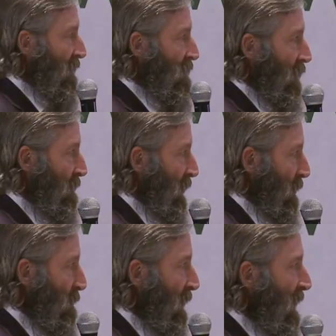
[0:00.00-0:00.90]
this in a
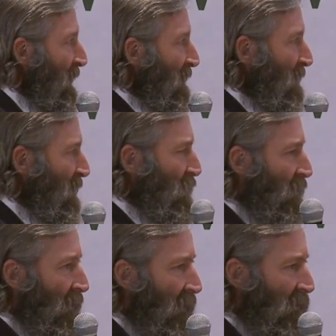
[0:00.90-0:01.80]
minute, but this
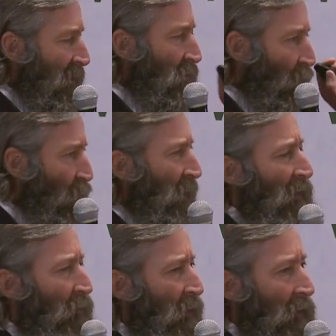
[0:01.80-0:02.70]
is this is
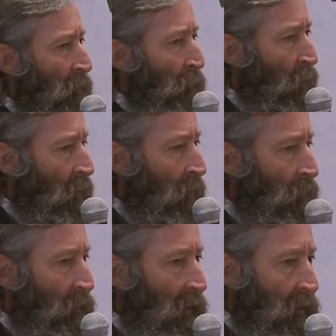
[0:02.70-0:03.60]
really, really
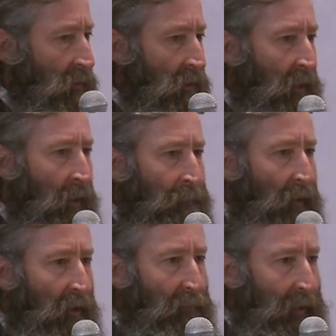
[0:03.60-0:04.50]
important because
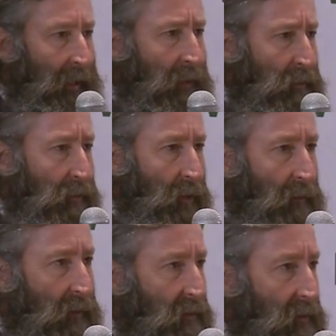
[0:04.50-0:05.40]
the financial
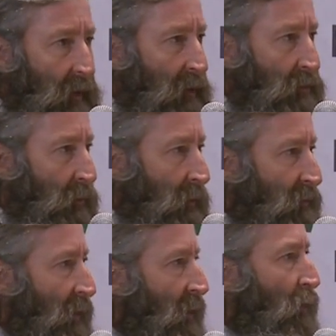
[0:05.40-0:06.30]
services industry
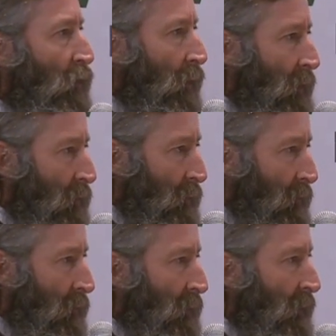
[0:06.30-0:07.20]
is very
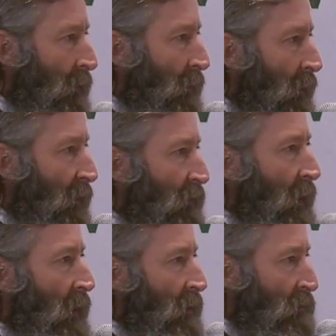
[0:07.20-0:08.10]
critical of
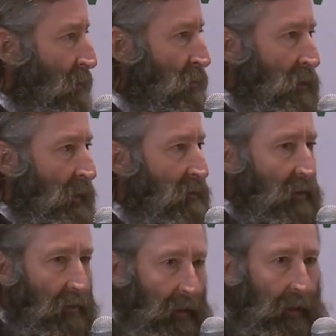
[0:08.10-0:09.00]
cons and cheats
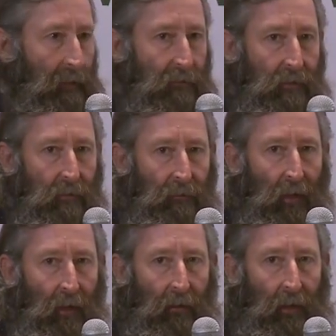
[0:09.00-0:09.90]
and thieves.
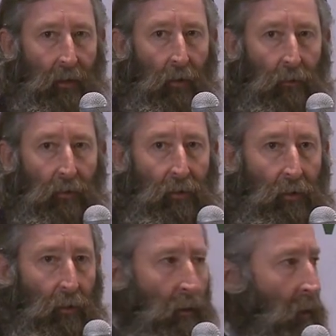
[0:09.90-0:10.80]
They don't
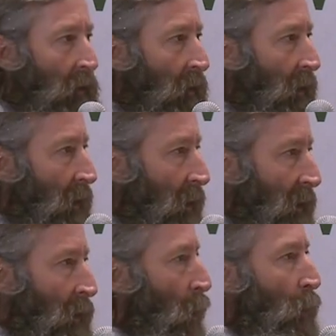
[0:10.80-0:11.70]
do uh,
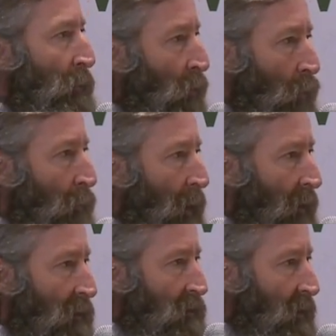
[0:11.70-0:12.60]
an open door
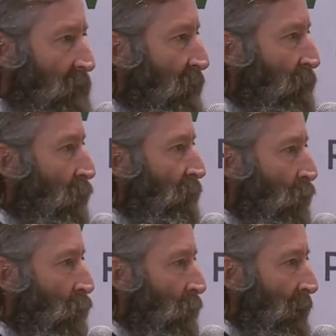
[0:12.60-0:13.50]
policy of if you have a
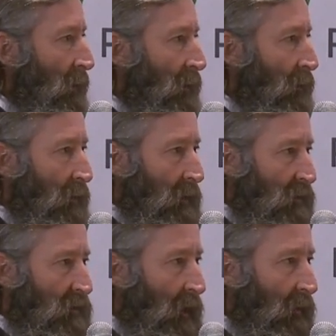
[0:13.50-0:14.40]
cool idea, they're going to
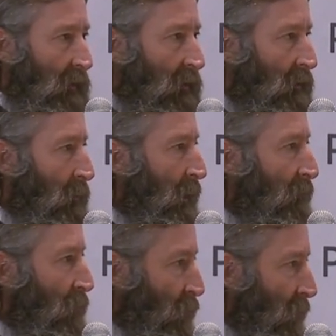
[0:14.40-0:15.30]
sell it. You
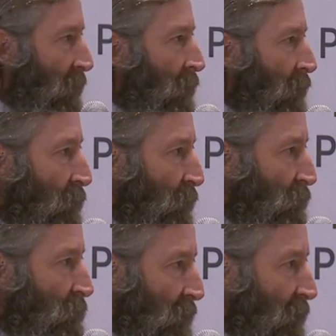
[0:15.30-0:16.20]
have to really
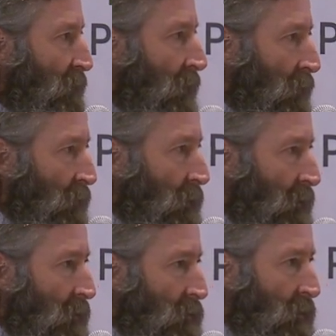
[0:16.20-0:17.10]
through significant due
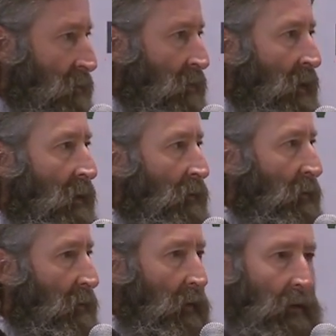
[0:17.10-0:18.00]
diligence.
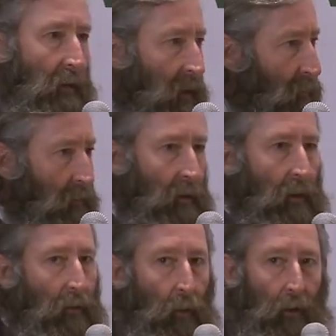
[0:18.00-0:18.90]
They're going to dig through your
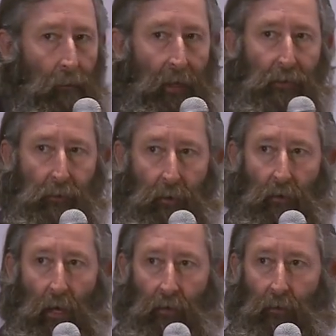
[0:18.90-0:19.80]
underwear and make sure
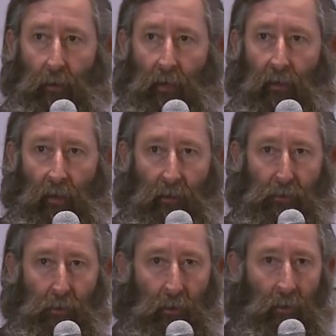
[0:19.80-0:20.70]
you're not doing anything you
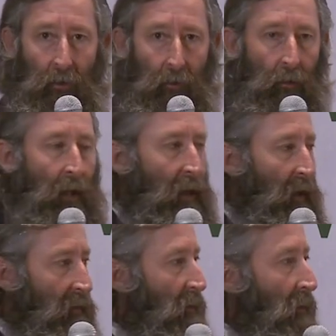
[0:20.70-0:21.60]
shouldn't do.
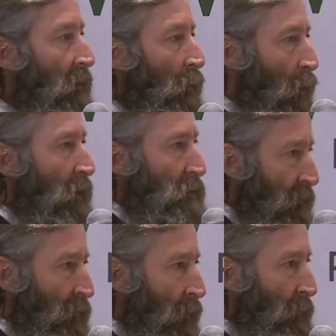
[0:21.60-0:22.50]
And then they're going to watch
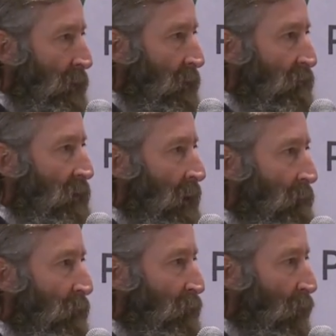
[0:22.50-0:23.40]
you for a period of
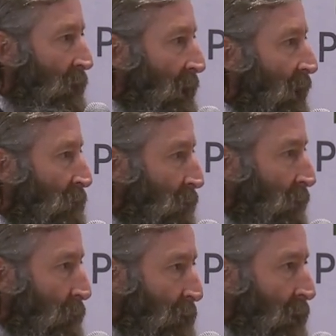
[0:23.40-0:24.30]
time before they actually
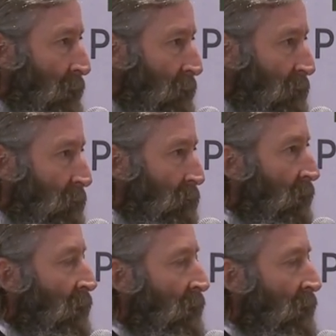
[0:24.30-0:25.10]
get behind you.